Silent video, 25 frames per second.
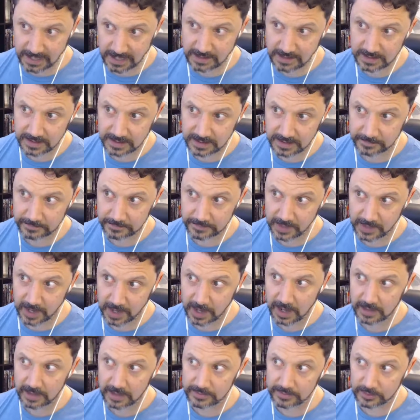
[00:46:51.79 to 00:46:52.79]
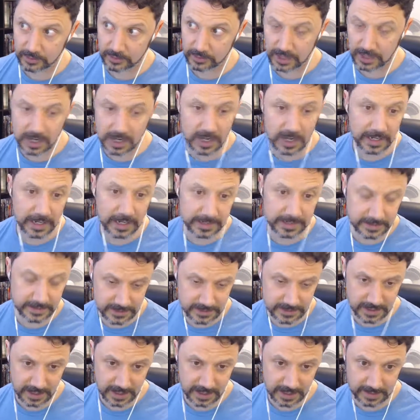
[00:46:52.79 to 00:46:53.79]
them other kinds
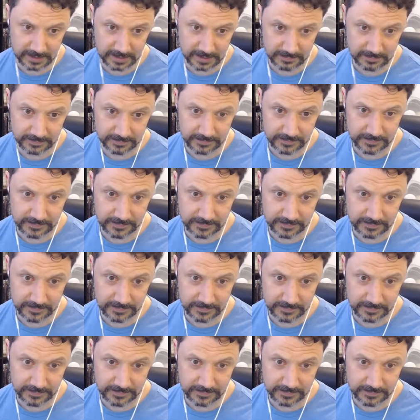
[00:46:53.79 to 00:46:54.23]
of